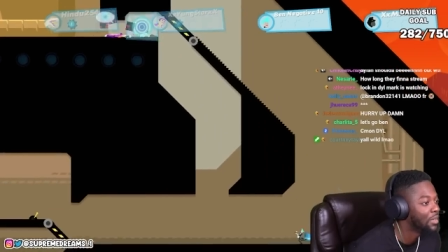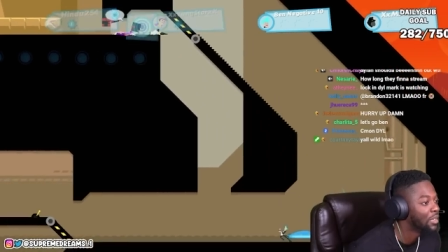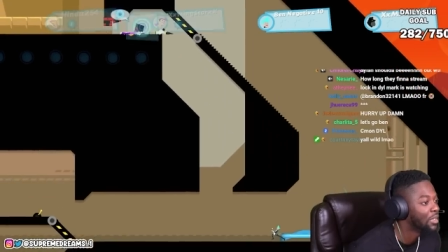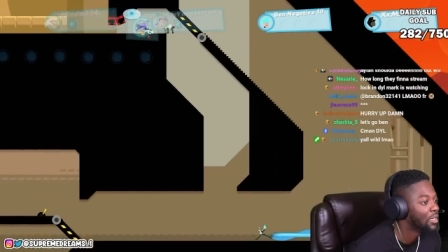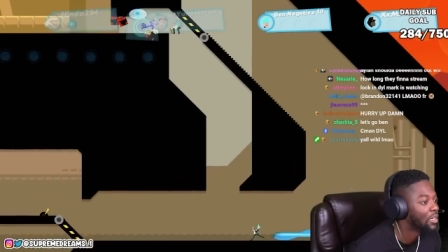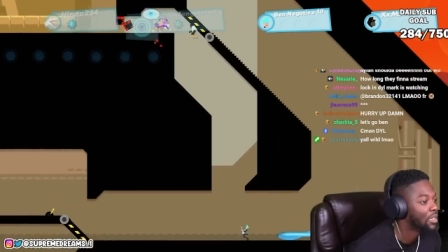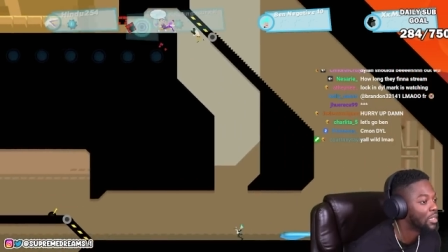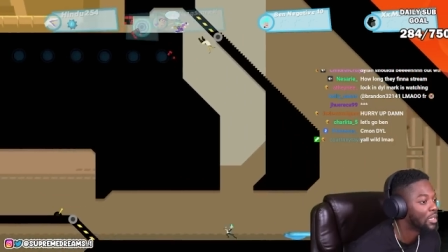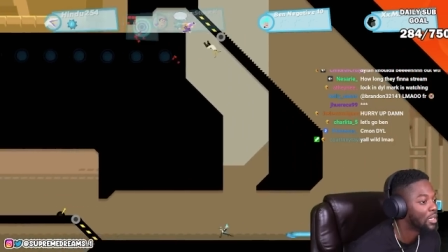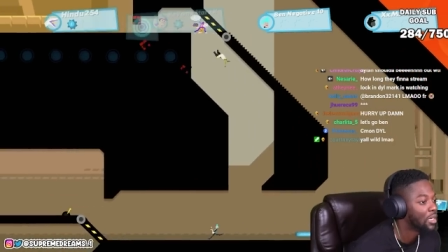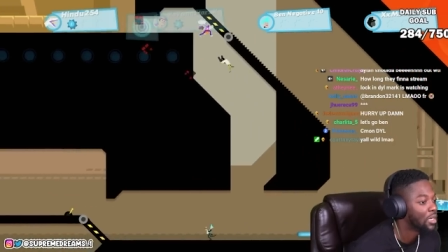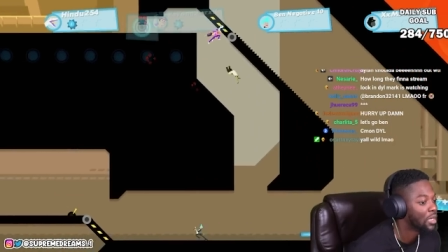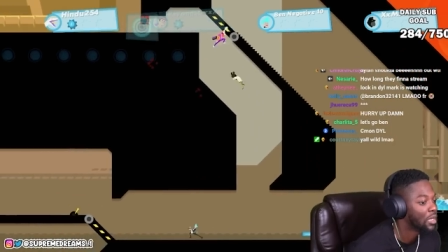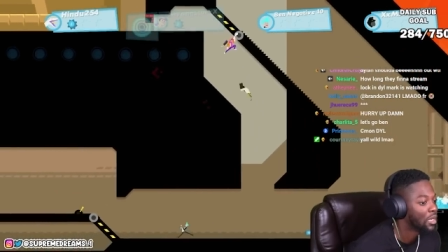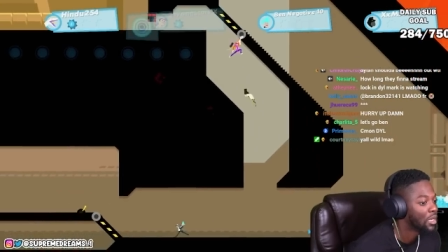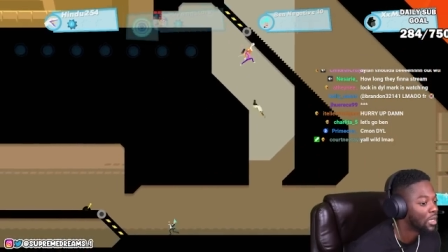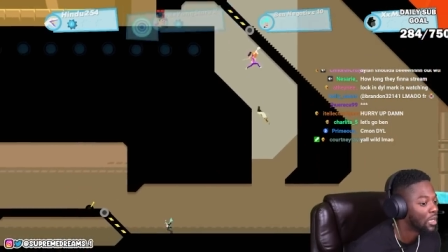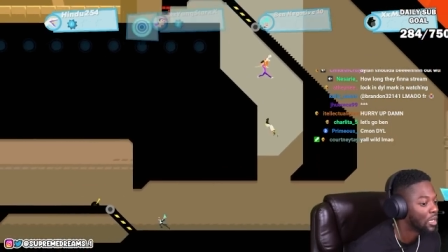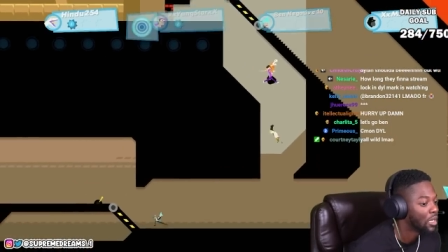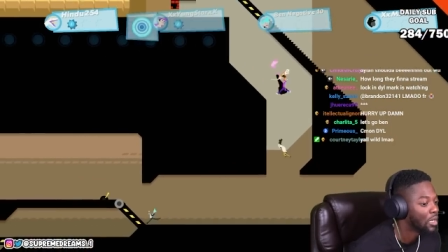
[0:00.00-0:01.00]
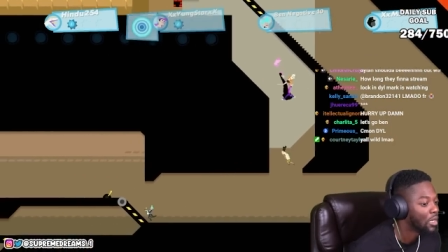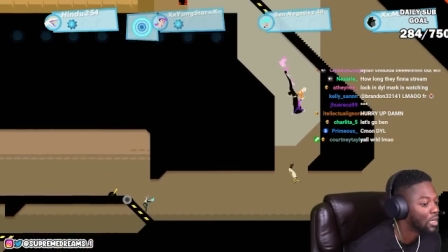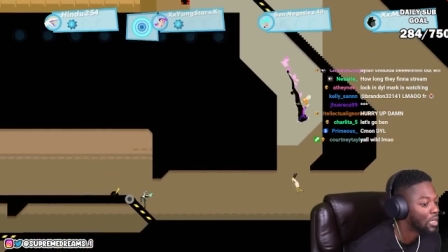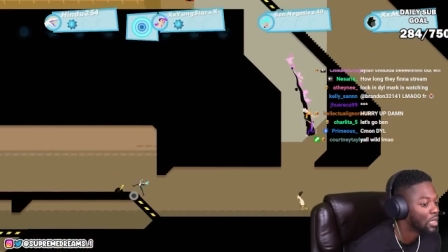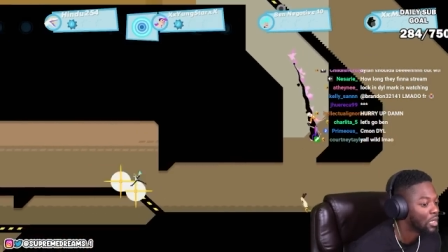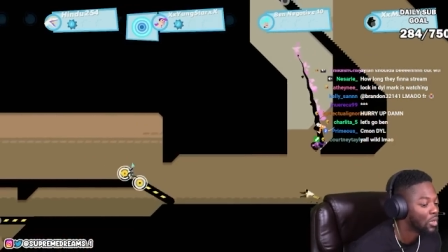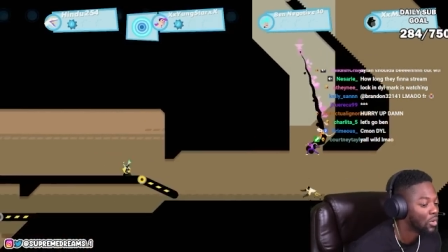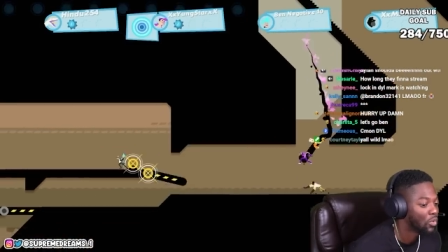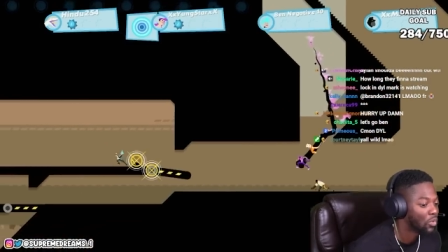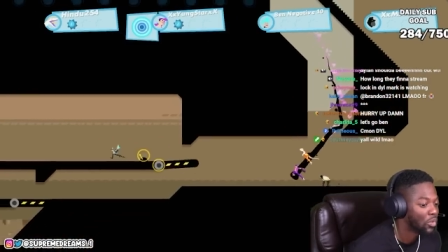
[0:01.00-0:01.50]
Damn, took off.
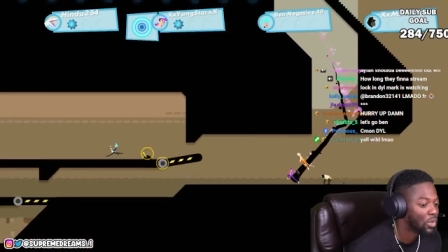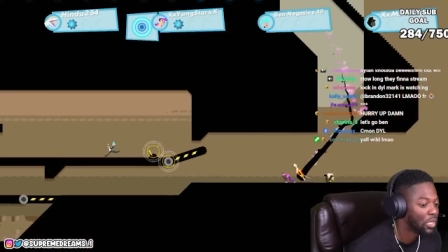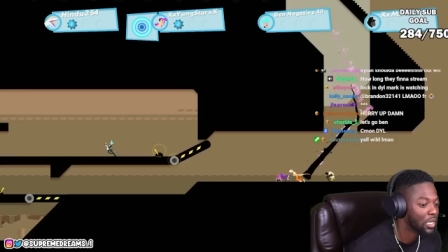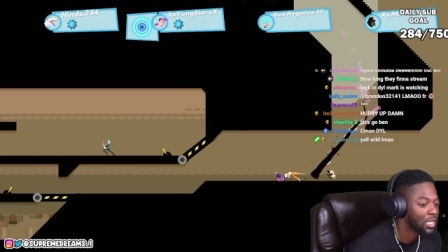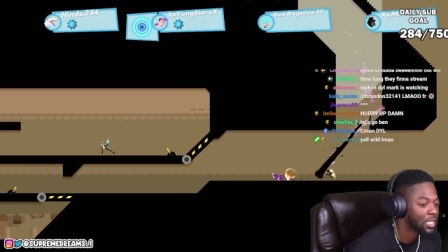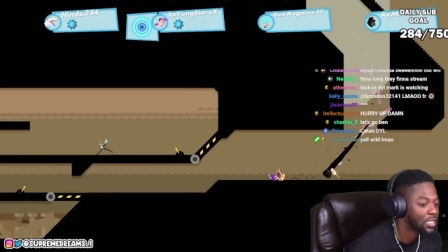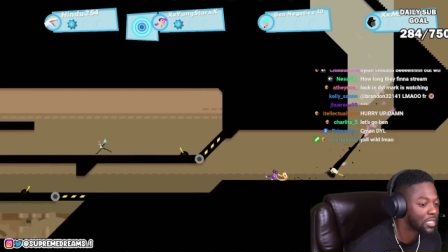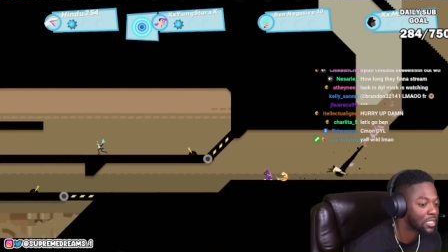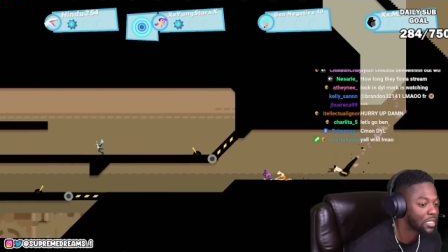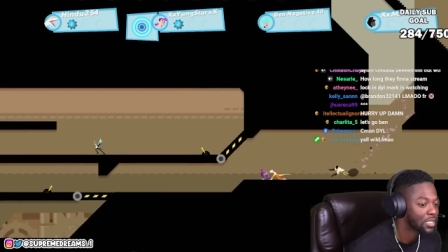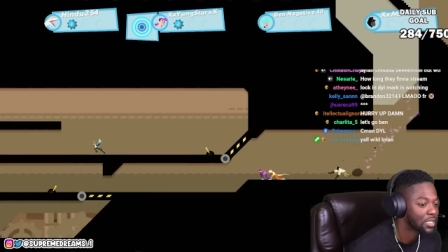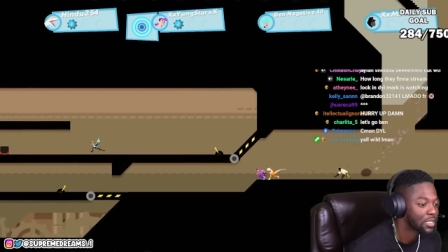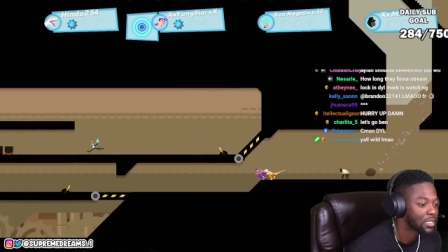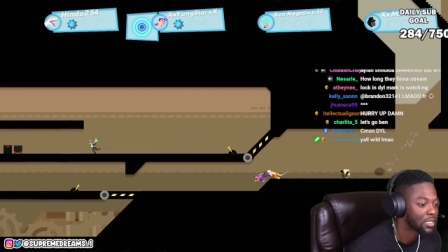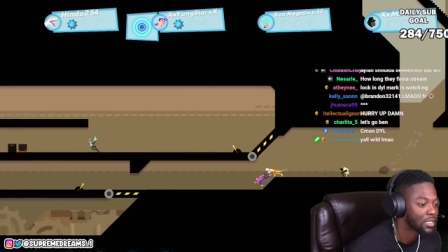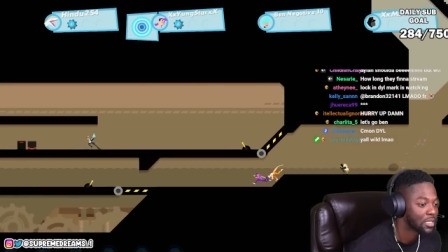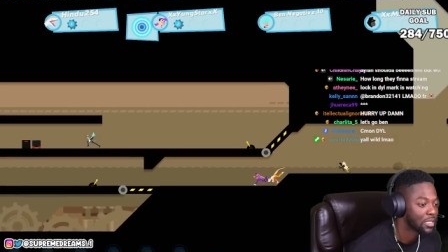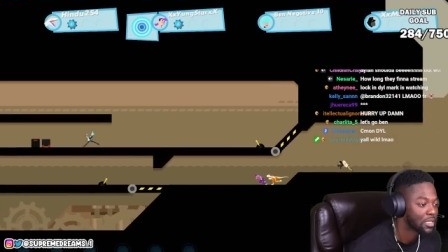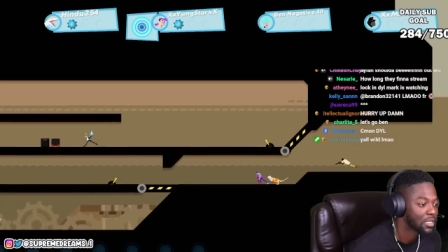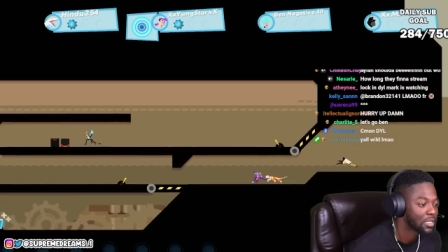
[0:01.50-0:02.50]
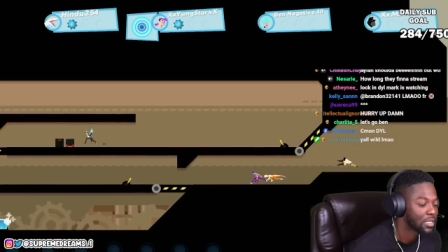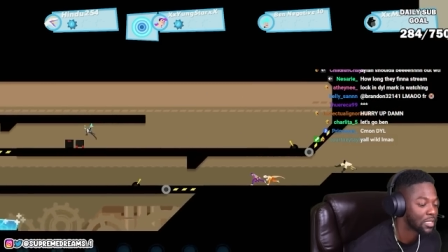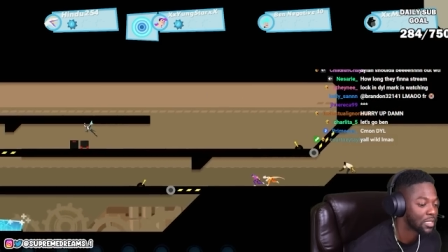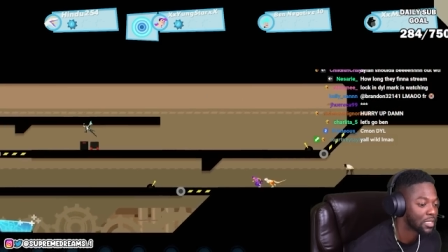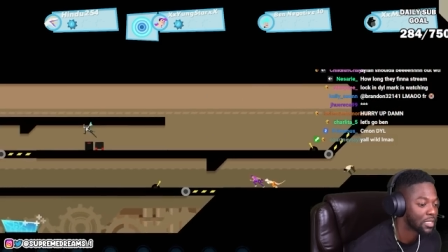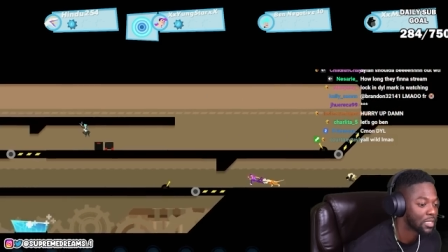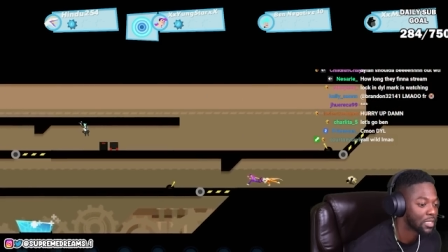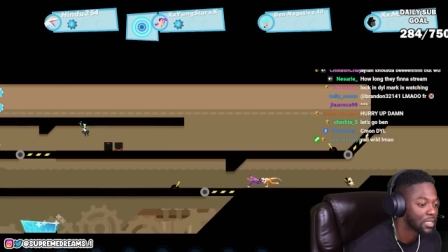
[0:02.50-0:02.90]
What? No, didn't.